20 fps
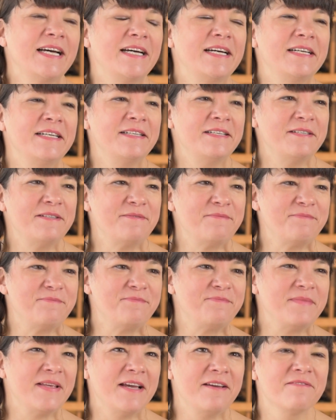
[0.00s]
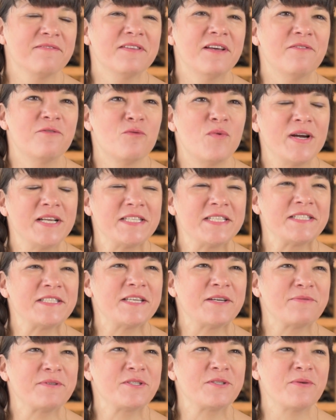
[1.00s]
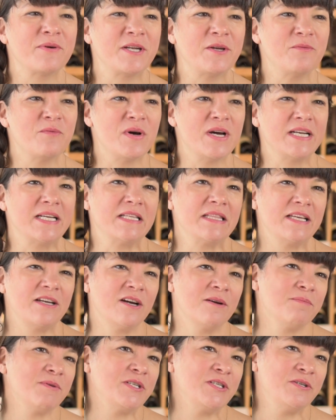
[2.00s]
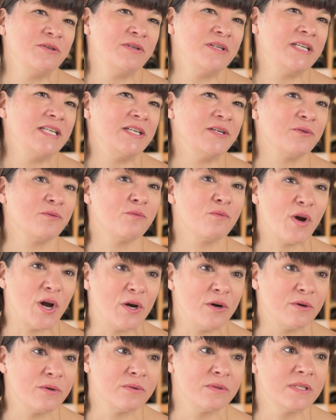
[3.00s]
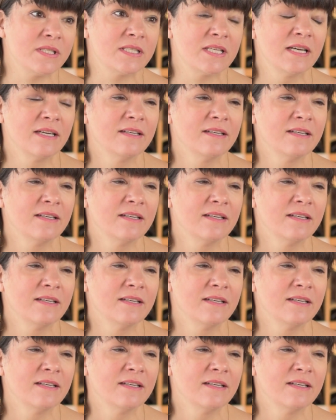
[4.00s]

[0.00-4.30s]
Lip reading: I've loved wine since I was 21, and the opportunity arose